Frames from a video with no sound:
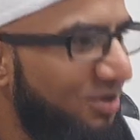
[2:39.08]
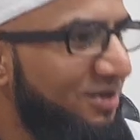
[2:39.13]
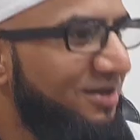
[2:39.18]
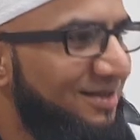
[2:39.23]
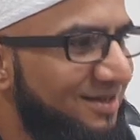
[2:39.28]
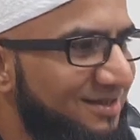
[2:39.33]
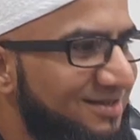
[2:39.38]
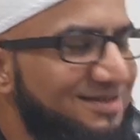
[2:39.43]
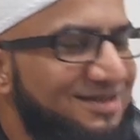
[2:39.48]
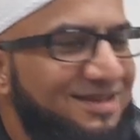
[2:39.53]

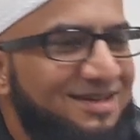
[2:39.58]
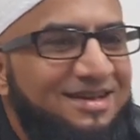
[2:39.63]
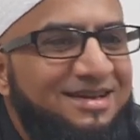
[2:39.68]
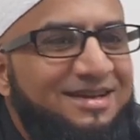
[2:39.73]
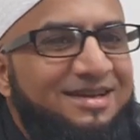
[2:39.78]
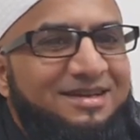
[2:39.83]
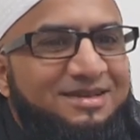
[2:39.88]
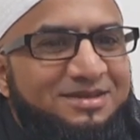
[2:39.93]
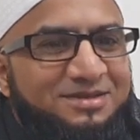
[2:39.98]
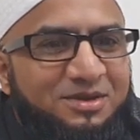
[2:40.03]
yes?
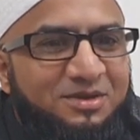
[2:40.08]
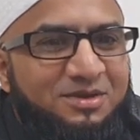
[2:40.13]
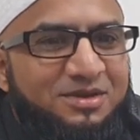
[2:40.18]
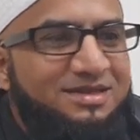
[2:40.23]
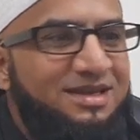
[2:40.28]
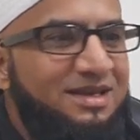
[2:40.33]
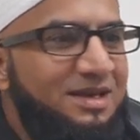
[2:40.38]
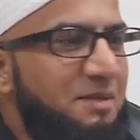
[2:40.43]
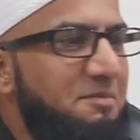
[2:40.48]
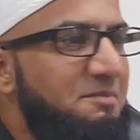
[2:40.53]
So there's
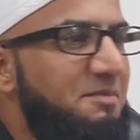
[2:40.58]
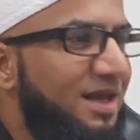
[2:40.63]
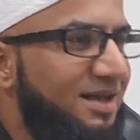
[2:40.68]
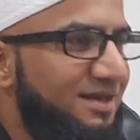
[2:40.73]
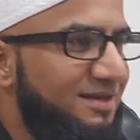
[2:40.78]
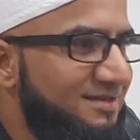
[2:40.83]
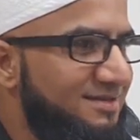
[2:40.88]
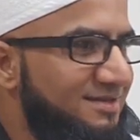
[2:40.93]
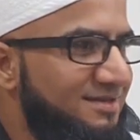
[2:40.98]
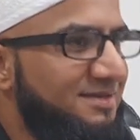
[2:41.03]
an
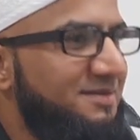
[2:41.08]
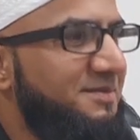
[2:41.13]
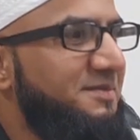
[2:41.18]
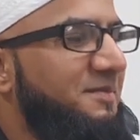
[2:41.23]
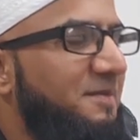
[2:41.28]
imbalance.